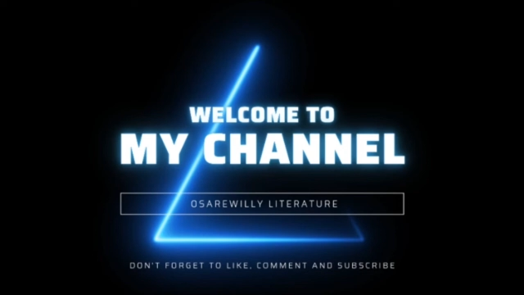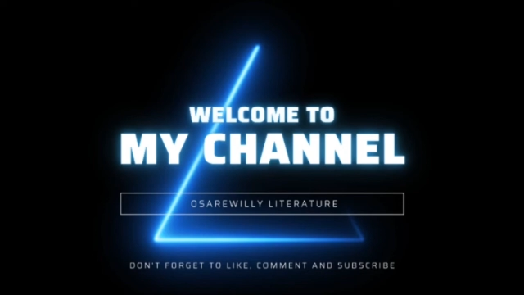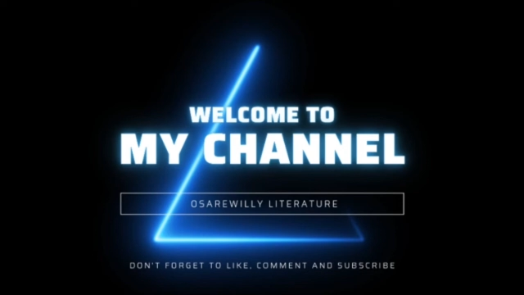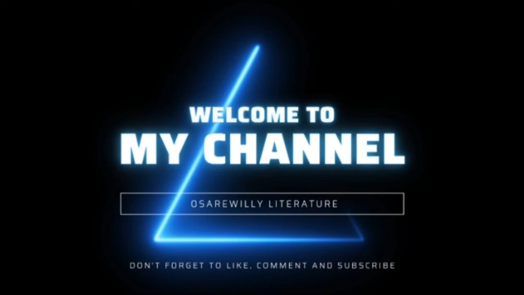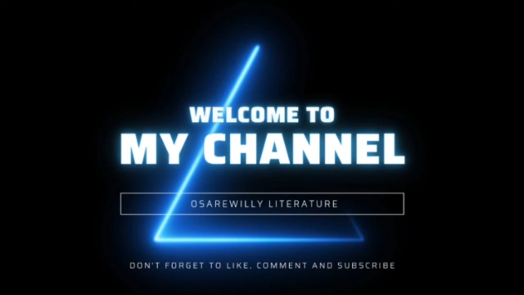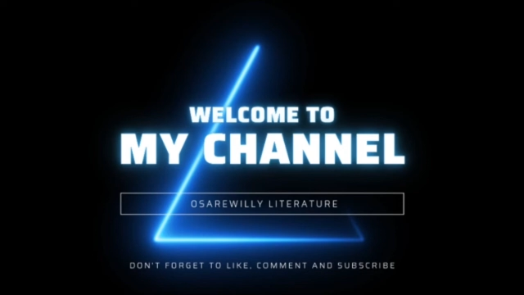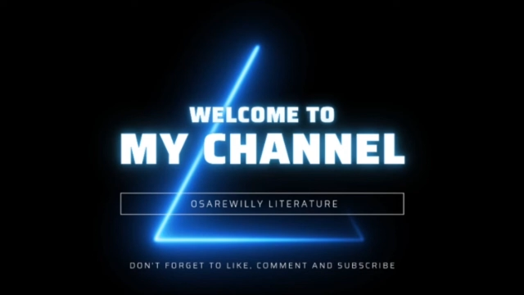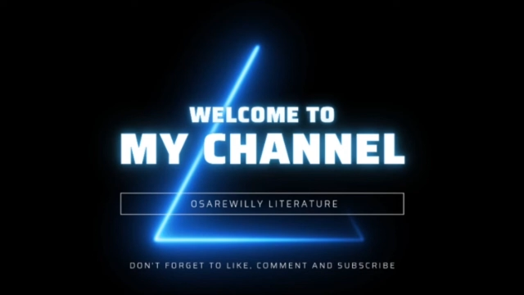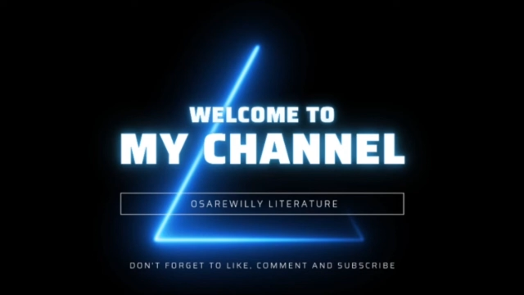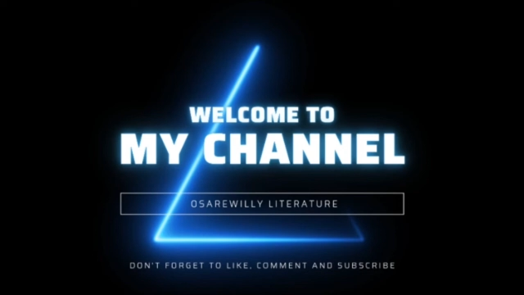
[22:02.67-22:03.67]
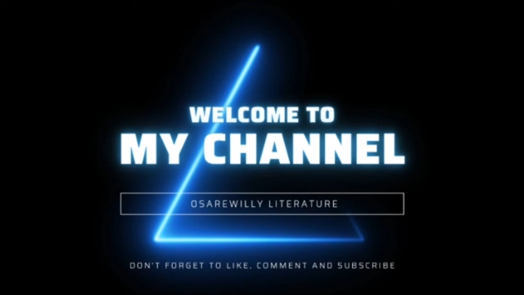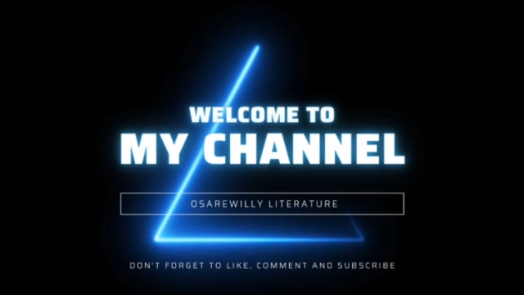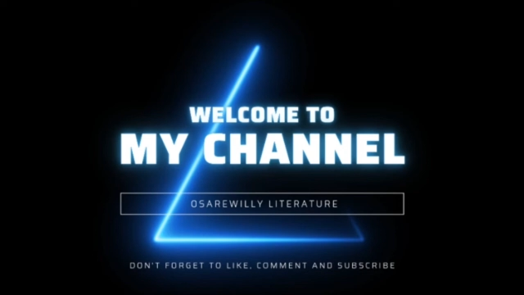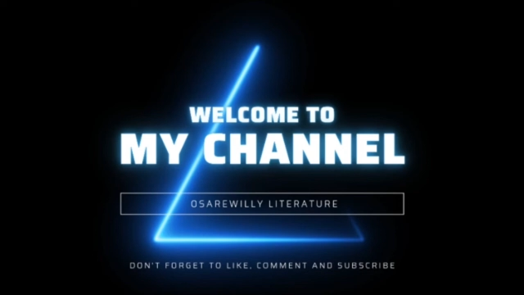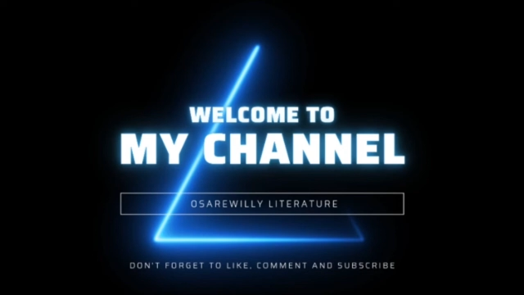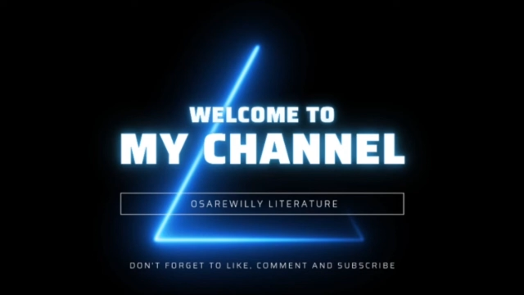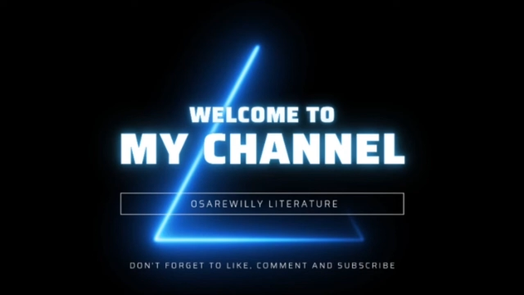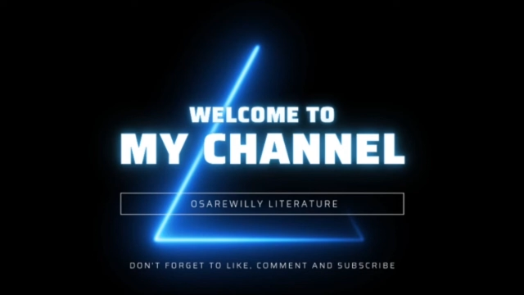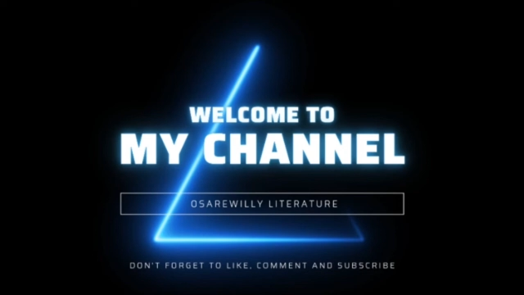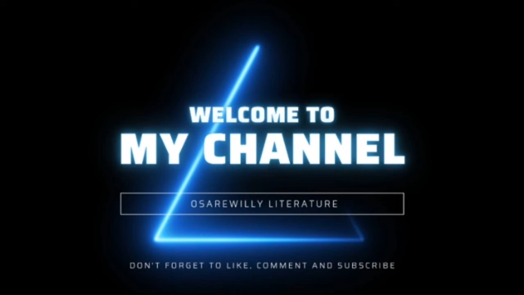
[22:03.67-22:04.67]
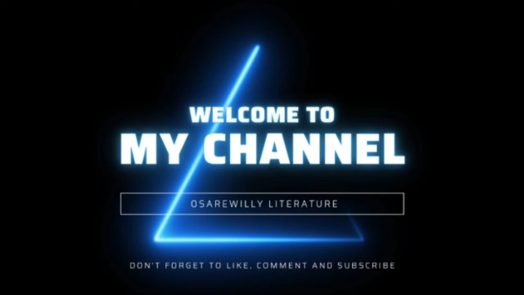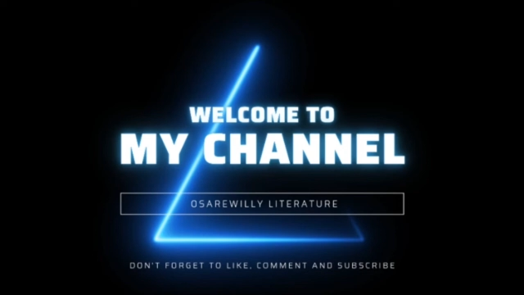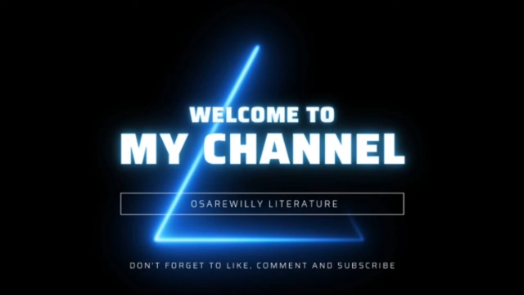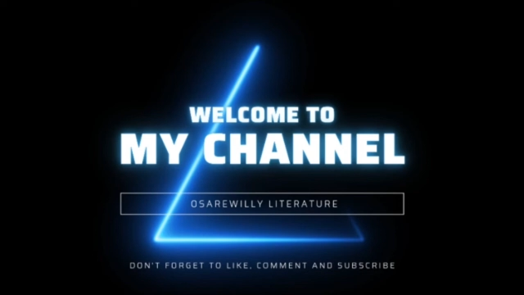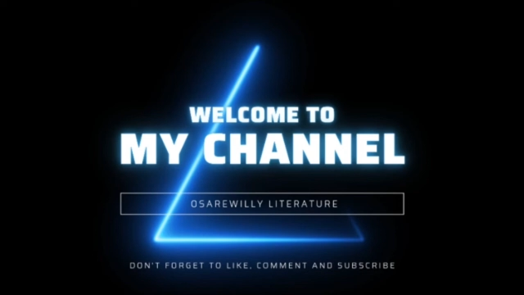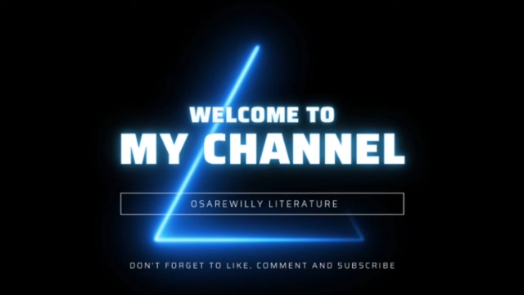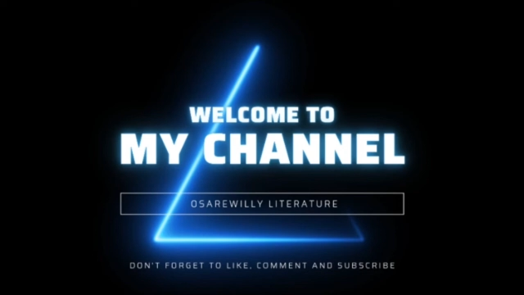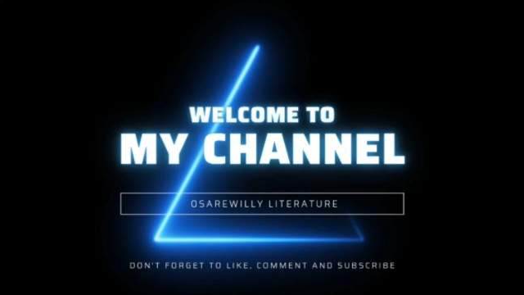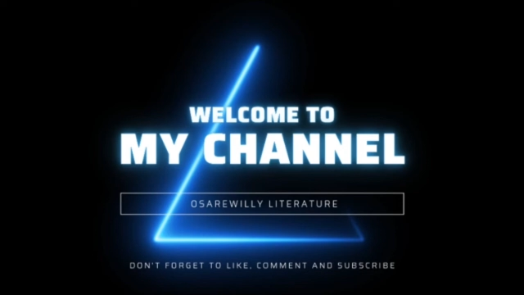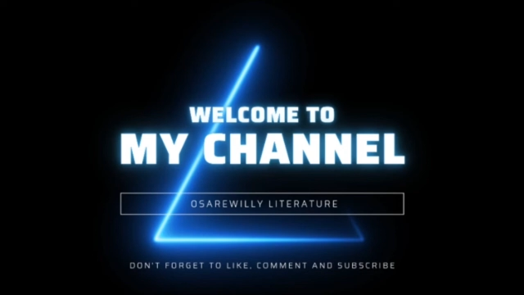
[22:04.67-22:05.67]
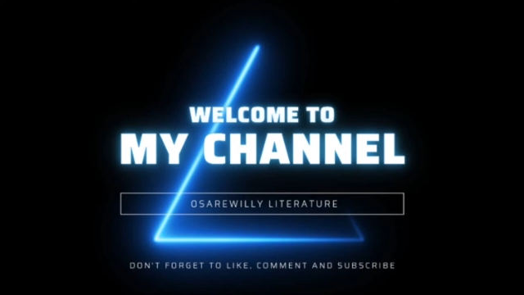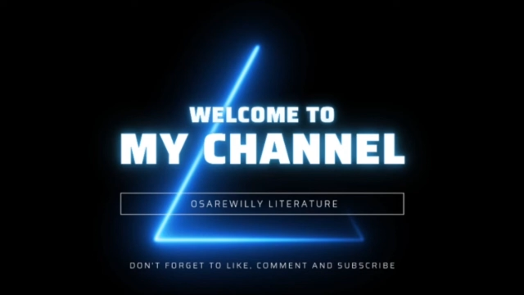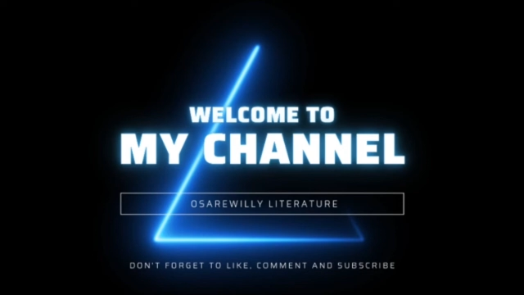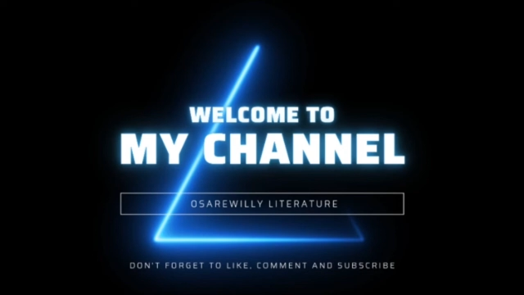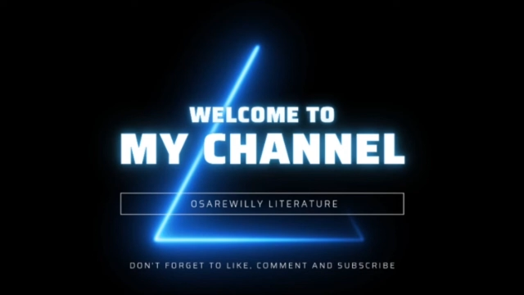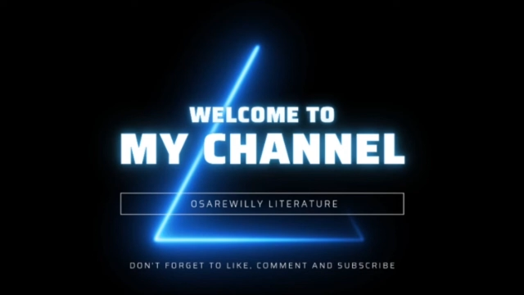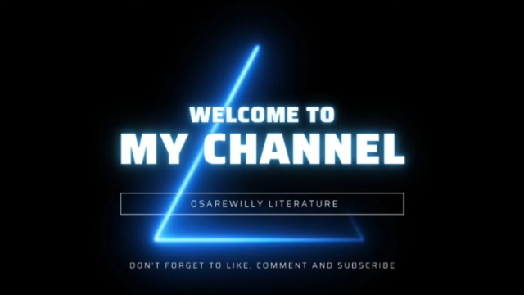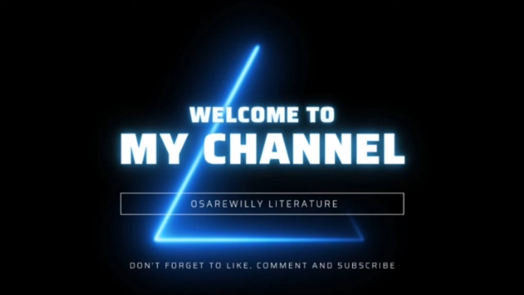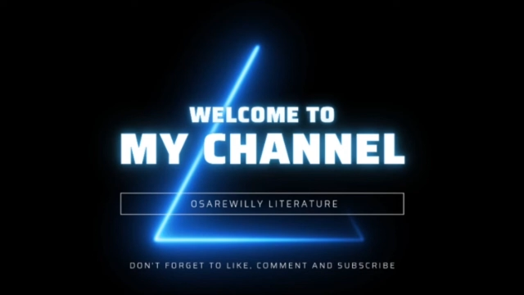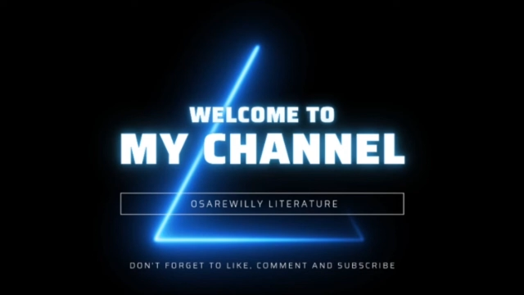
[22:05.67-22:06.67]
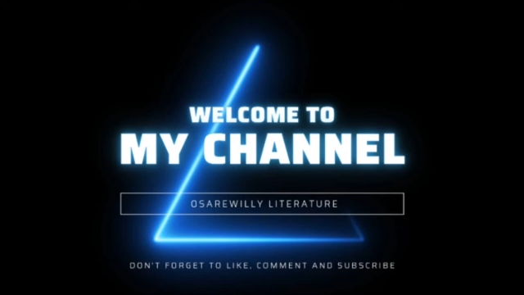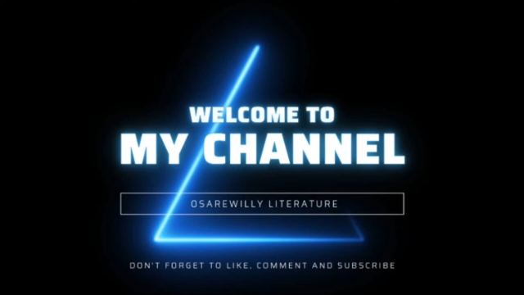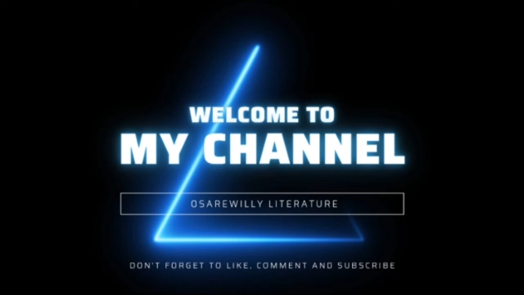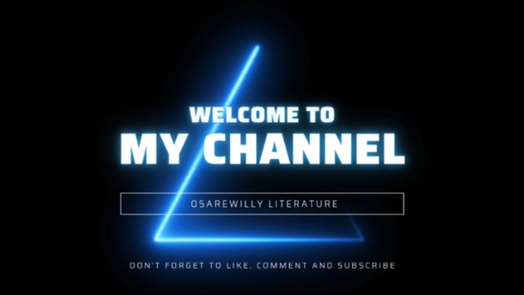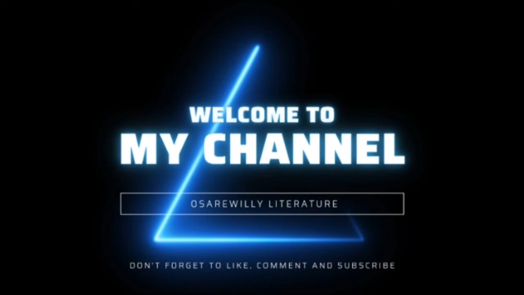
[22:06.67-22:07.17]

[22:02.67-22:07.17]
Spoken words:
[unreadable: no face in view]